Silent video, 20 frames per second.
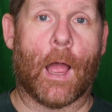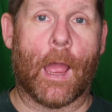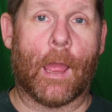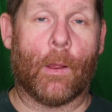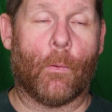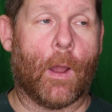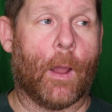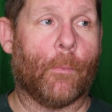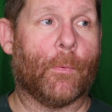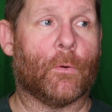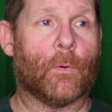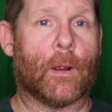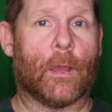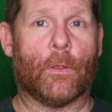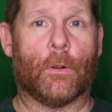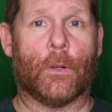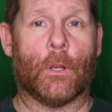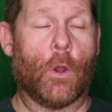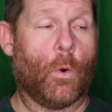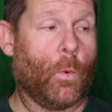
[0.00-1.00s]
I, I would
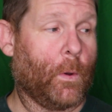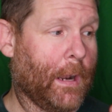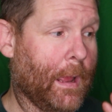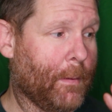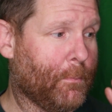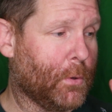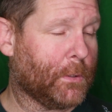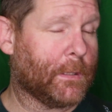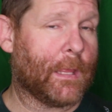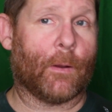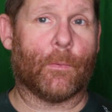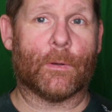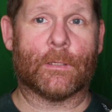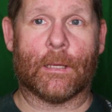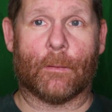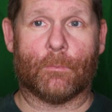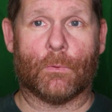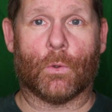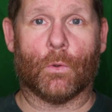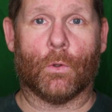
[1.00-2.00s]
rather know when I put that
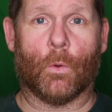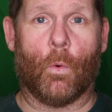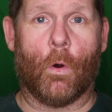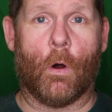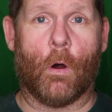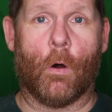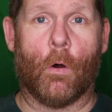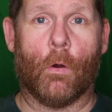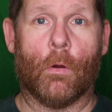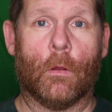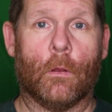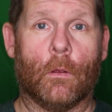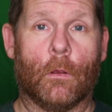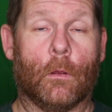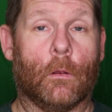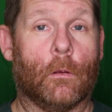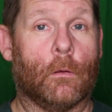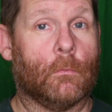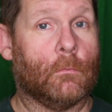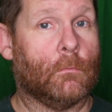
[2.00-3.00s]
receptacle in the wall,
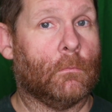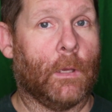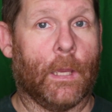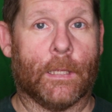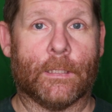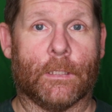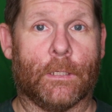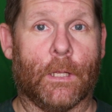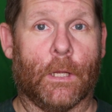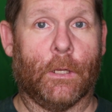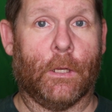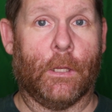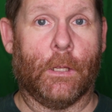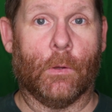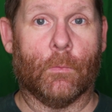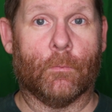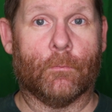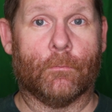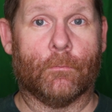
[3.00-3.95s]
it's a done deal.